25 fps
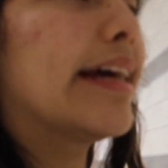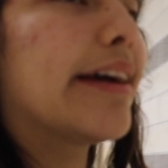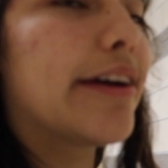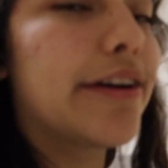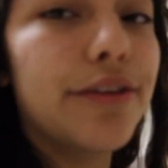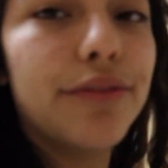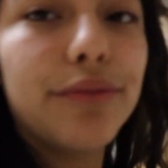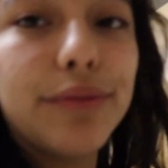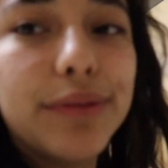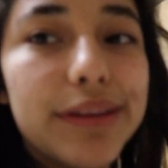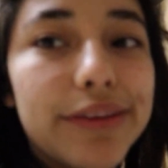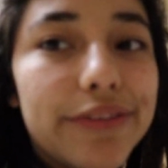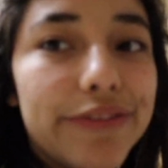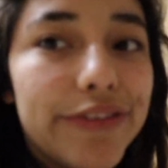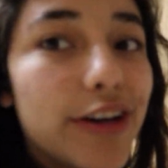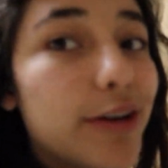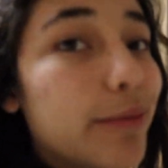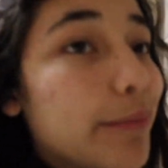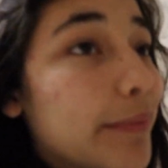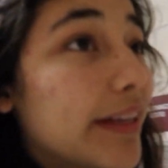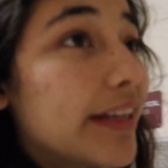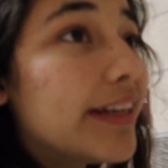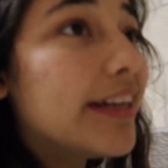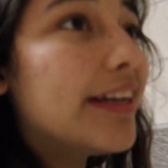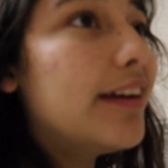I couldn't really
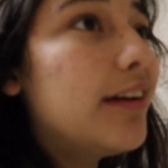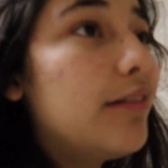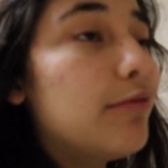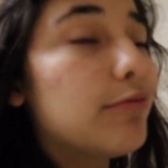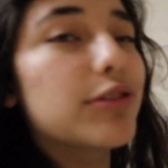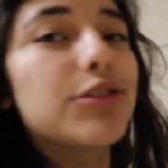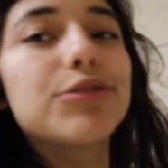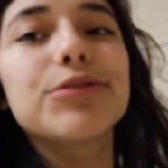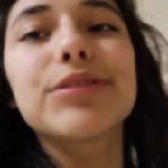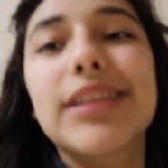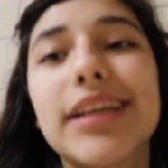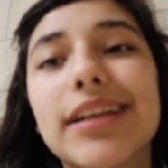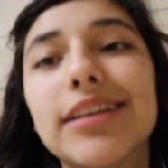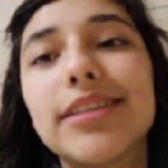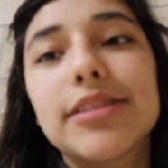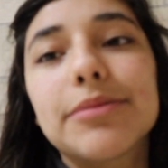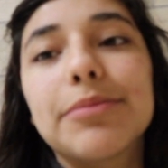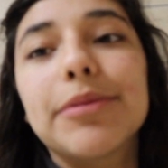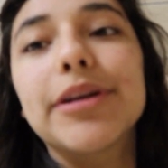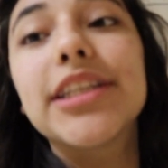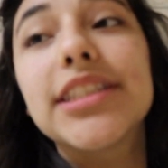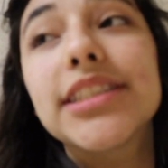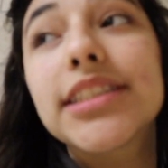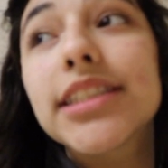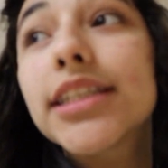film in it, which was kind of
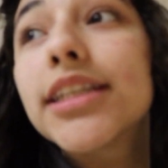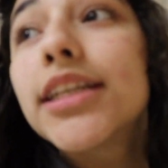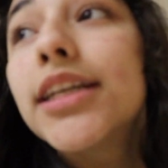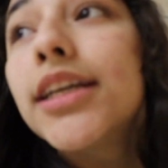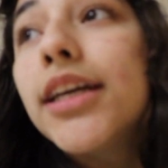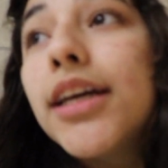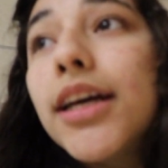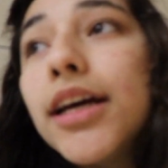surprising.